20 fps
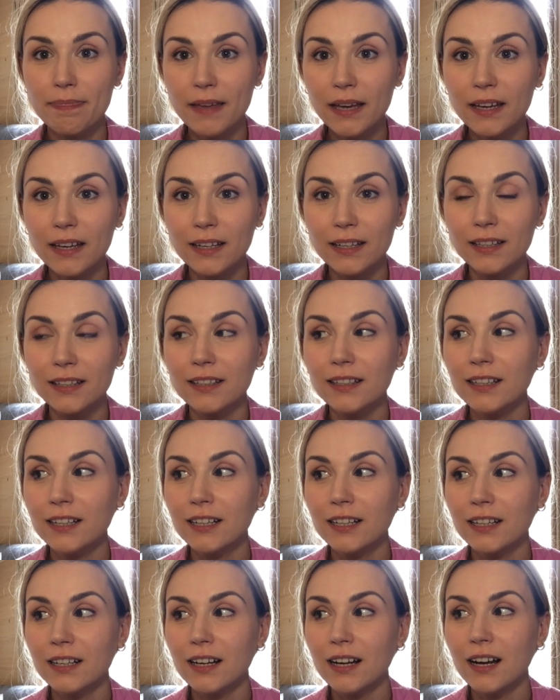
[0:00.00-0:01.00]
then
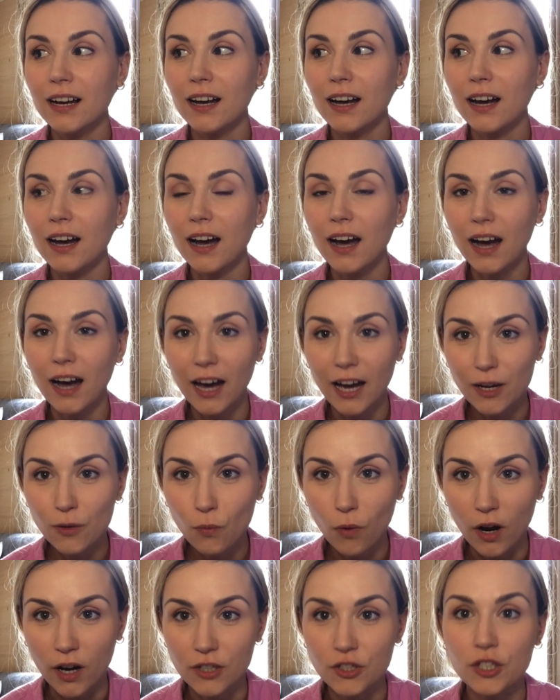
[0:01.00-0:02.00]
I
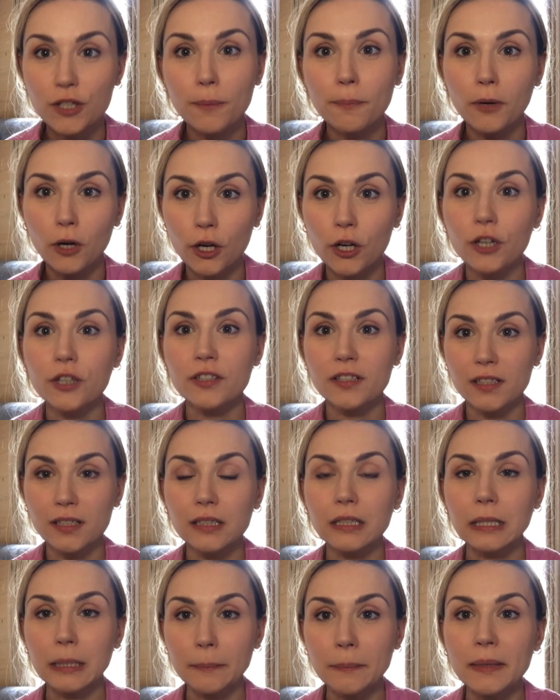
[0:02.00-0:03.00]
watched
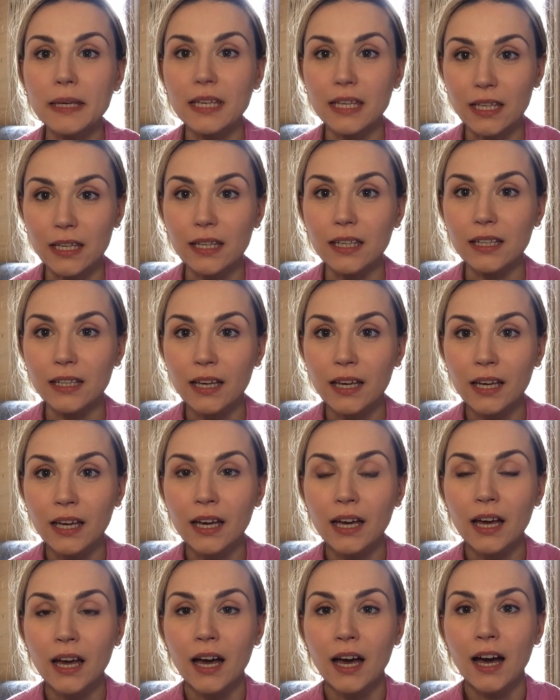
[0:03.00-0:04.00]
personally me.
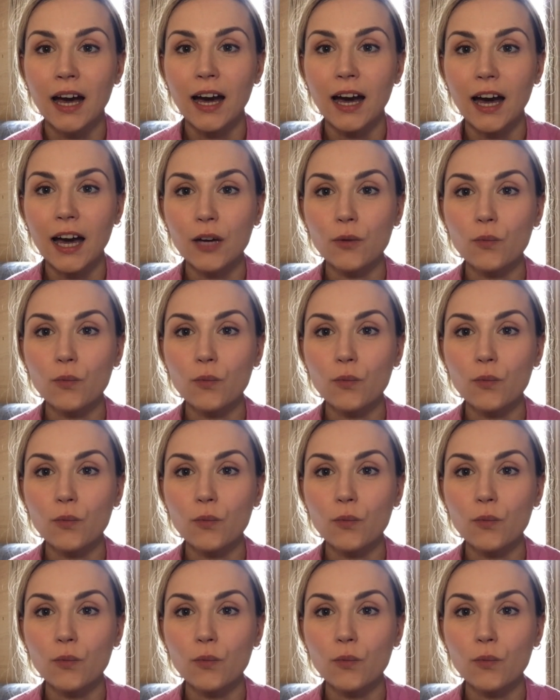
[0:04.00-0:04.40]
I